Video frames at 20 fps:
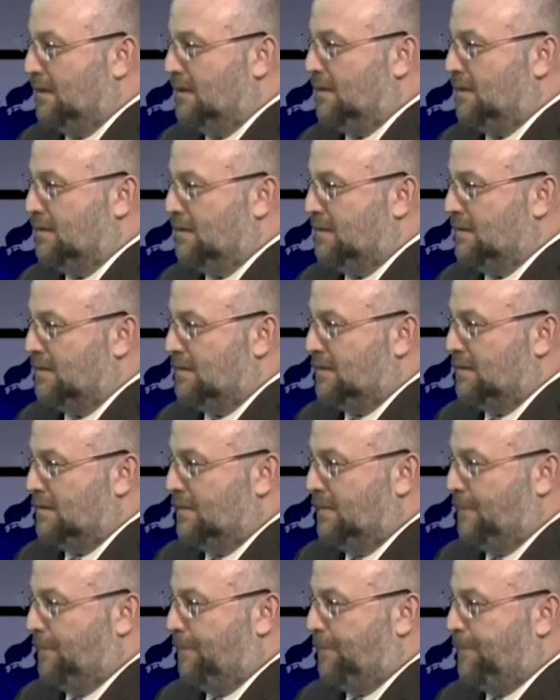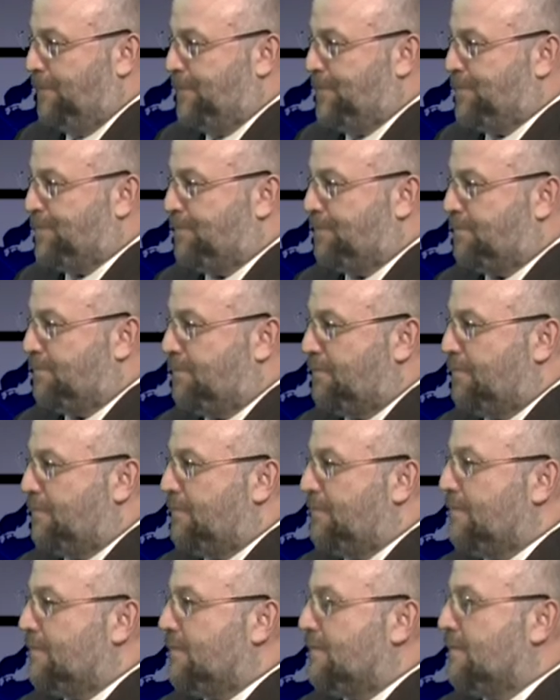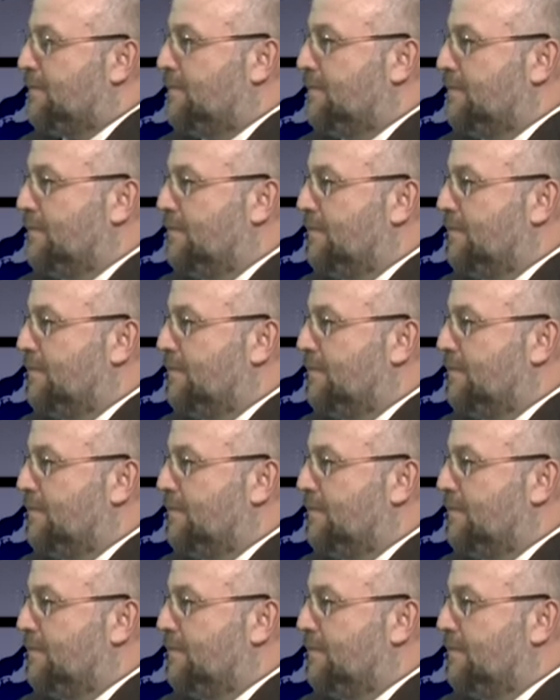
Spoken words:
(silent)